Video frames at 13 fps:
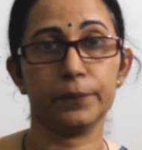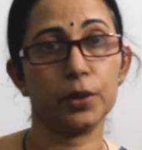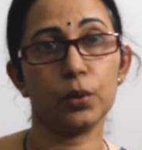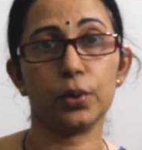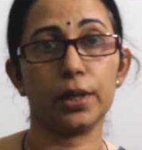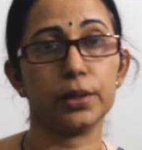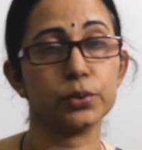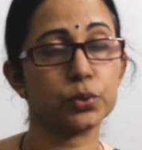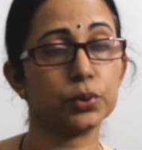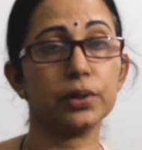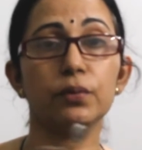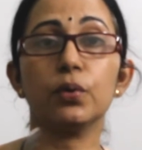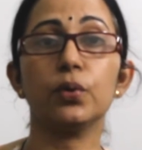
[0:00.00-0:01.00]
Okay, so
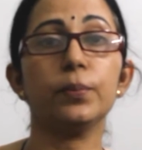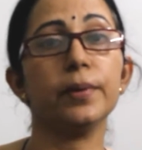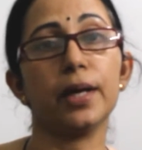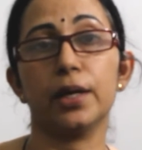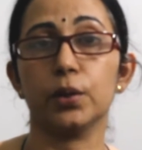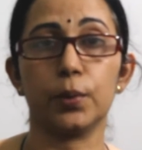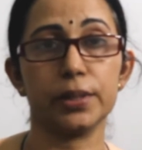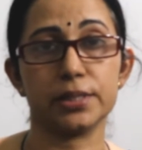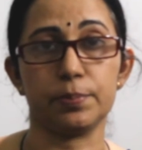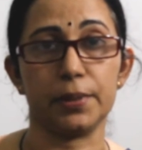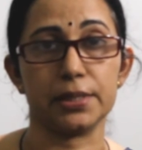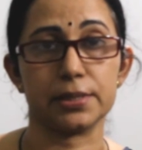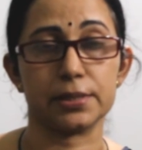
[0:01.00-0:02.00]
there won't be adequate
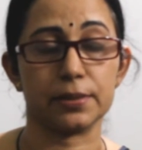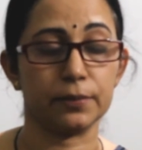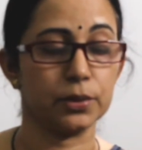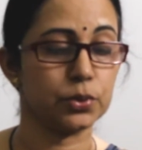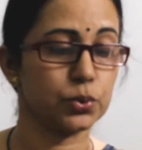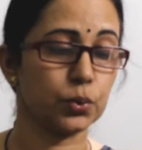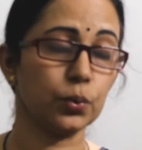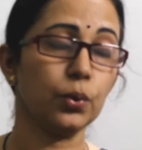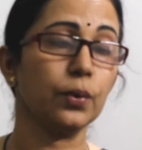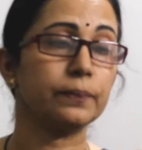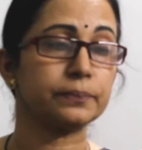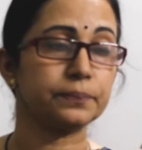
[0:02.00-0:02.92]
space. So